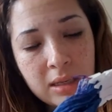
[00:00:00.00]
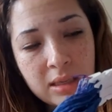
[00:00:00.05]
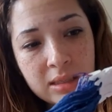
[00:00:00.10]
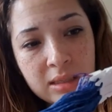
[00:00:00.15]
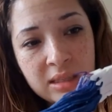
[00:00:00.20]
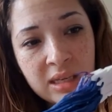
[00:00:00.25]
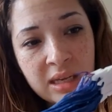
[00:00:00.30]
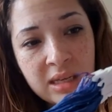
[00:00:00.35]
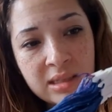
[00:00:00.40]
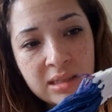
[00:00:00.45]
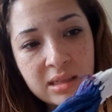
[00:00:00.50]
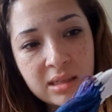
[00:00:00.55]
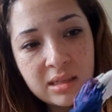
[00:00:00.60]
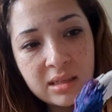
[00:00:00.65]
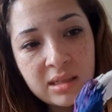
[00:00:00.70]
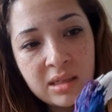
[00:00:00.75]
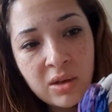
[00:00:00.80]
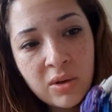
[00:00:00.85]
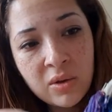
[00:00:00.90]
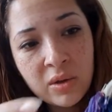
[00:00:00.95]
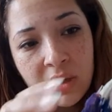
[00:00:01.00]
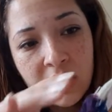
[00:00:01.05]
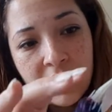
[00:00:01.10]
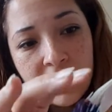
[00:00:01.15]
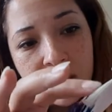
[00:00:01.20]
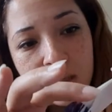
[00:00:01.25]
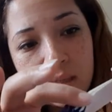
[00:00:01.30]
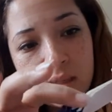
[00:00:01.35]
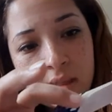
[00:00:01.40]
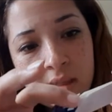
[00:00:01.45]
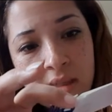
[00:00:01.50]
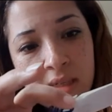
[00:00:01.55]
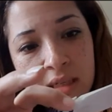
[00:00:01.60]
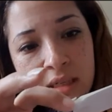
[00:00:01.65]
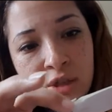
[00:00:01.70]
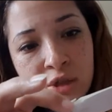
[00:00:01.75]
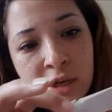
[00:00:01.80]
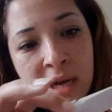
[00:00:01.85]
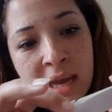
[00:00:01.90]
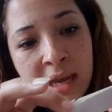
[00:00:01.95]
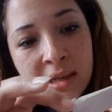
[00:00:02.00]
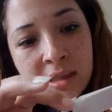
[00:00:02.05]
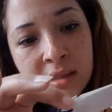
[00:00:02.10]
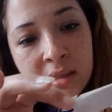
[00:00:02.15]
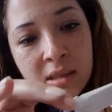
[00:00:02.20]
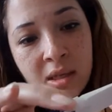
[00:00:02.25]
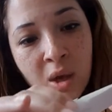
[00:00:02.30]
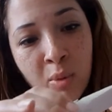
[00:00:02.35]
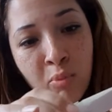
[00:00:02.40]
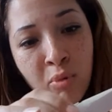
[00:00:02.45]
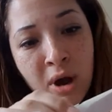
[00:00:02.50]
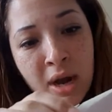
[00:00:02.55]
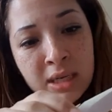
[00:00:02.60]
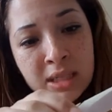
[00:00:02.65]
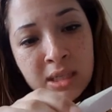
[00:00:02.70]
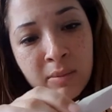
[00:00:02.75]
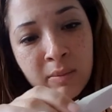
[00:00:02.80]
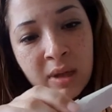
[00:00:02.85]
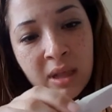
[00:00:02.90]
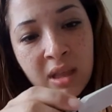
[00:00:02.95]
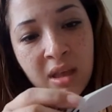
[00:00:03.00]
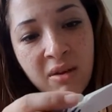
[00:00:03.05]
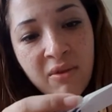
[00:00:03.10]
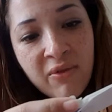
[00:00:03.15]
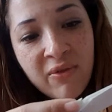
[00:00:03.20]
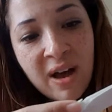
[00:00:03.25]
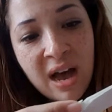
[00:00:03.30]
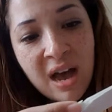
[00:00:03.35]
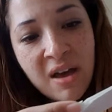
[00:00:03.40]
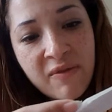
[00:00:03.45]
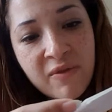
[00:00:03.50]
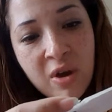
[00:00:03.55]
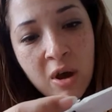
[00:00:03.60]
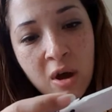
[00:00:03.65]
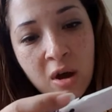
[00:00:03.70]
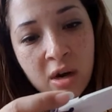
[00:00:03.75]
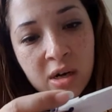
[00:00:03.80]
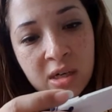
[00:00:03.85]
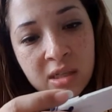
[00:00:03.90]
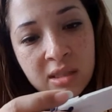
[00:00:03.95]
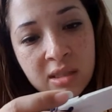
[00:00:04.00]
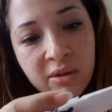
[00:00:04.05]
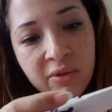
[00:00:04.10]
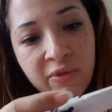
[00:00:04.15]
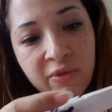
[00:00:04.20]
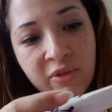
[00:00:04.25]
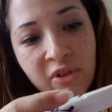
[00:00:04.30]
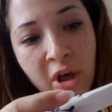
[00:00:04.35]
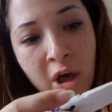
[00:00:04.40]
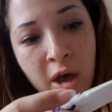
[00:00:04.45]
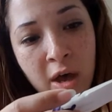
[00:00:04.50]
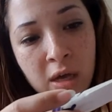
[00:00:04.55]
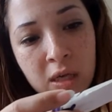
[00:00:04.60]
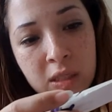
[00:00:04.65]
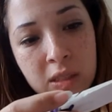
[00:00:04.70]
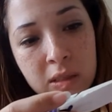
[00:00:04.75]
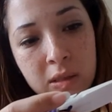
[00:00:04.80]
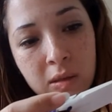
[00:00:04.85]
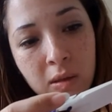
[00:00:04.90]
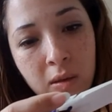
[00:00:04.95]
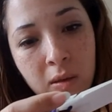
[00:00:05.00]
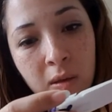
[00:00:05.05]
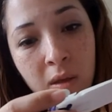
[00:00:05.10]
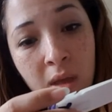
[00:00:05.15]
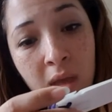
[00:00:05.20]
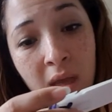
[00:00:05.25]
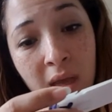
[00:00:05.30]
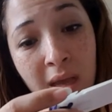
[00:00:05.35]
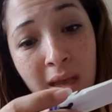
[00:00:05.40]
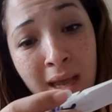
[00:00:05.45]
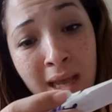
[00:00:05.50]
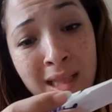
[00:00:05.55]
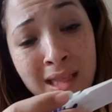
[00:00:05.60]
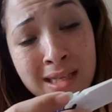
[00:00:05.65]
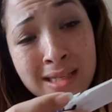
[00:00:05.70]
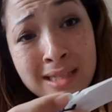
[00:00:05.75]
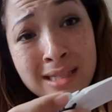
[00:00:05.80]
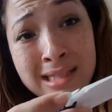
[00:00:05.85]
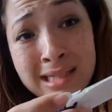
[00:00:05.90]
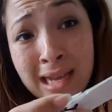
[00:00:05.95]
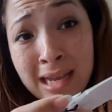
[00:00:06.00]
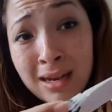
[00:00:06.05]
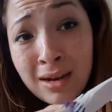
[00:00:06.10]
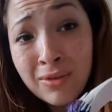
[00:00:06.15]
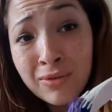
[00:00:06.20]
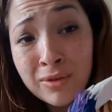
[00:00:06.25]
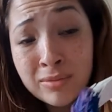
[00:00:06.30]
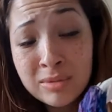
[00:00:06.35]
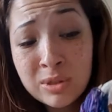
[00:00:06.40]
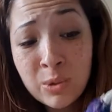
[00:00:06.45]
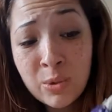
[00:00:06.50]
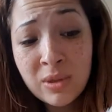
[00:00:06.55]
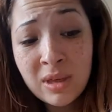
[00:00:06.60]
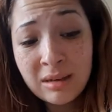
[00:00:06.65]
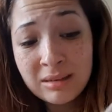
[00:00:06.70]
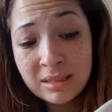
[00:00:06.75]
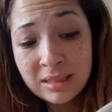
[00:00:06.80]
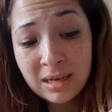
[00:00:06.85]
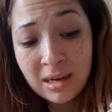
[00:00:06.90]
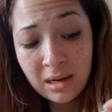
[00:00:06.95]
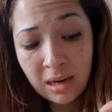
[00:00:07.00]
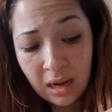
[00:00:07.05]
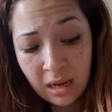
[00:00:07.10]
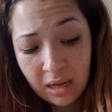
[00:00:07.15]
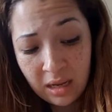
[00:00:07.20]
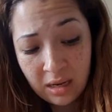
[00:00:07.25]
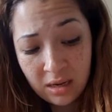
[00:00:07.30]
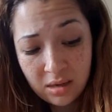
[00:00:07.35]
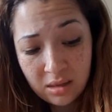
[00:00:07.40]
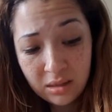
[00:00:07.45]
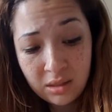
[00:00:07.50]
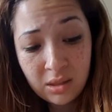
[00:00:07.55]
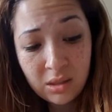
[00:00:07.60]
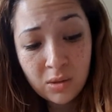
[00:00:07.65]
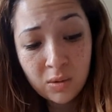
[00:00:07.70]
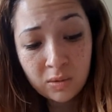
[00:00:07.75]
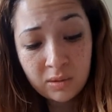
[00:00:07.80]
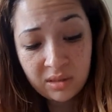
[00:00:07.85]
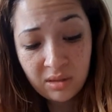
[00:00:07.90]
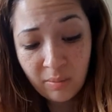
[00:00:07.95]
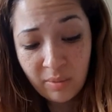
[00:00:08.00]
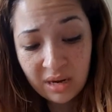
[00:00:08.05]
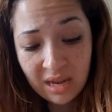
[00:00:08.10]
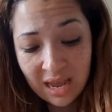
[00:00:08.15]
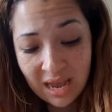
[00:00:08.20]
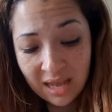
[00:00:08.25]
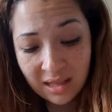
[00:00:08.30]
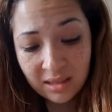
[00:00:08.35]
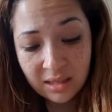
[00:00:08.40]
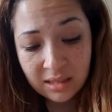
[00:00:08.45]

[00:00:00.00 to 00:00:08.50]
says silk, six strands, approximately five yards of floss. And this is dated from 2009. So somebody had